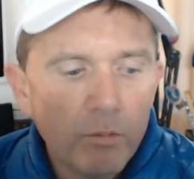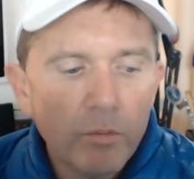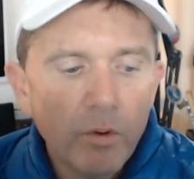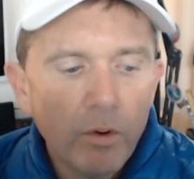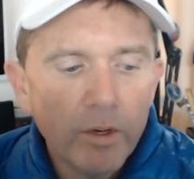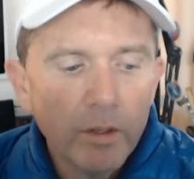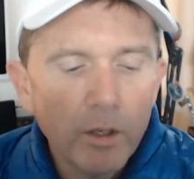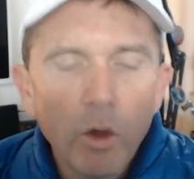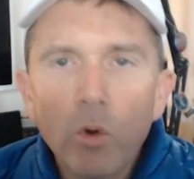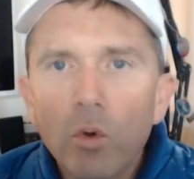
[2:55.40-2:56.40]
a
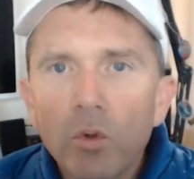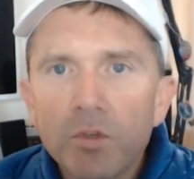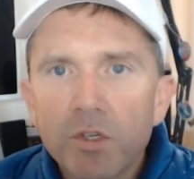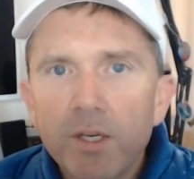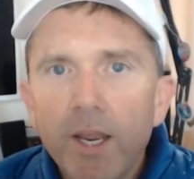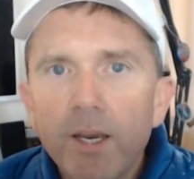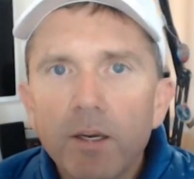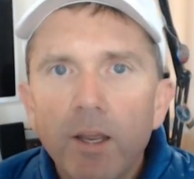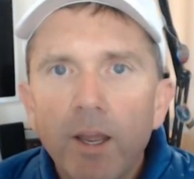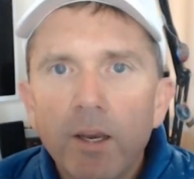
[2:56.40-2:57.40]
local, state,
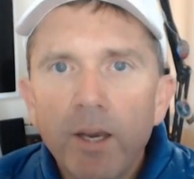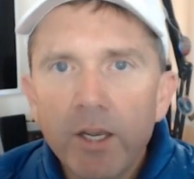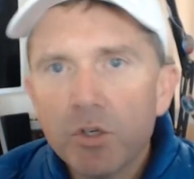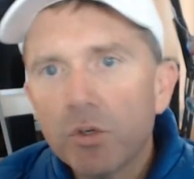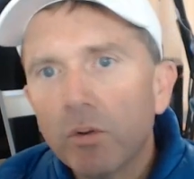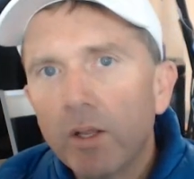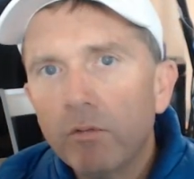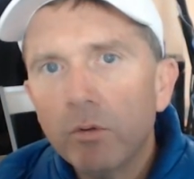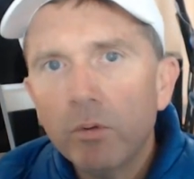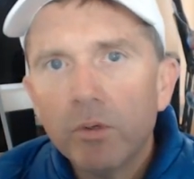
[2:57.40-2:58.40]
and national
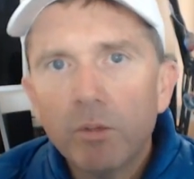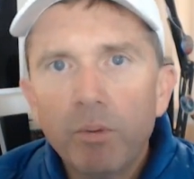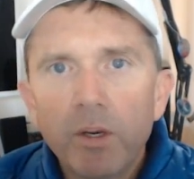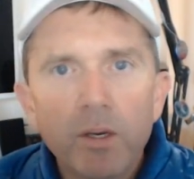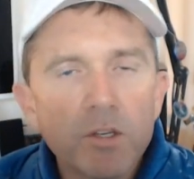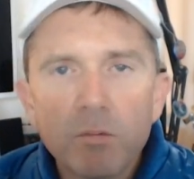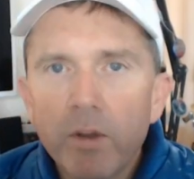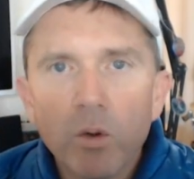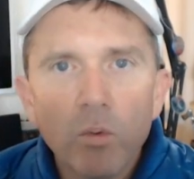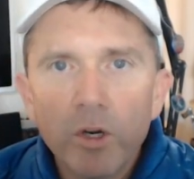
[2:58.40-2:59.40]
level, doesn't
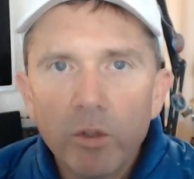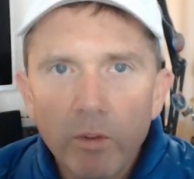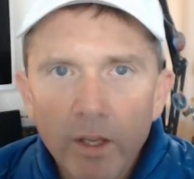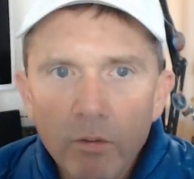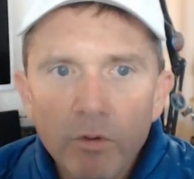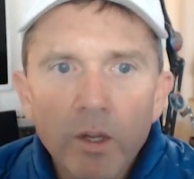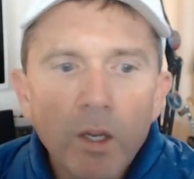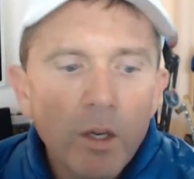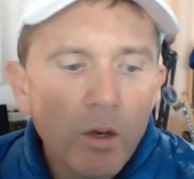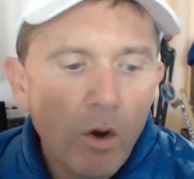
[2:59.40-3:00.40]
matter where you live,
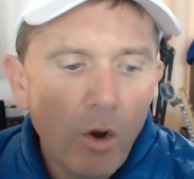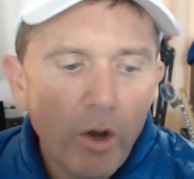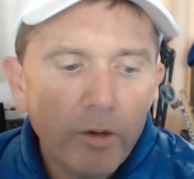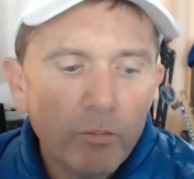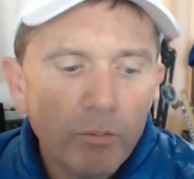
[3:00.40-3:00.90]
on